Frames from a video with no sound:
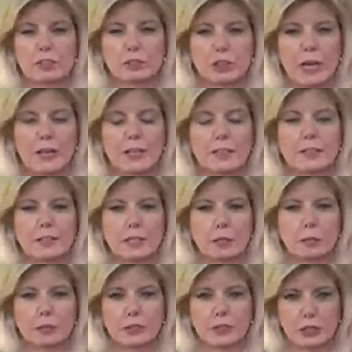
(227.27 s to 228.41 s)
So China
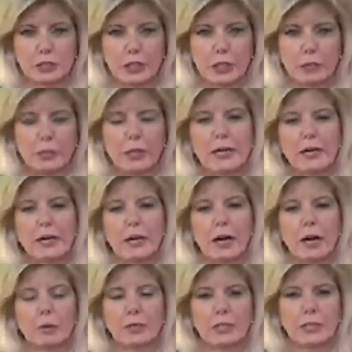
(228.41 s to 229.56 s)
disabled the ship
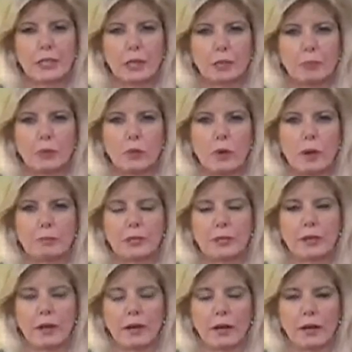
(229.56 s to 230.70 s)
with an EMP
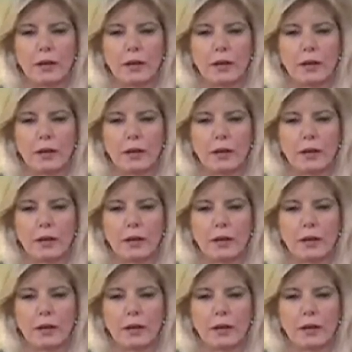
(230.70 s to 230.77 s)
weapon.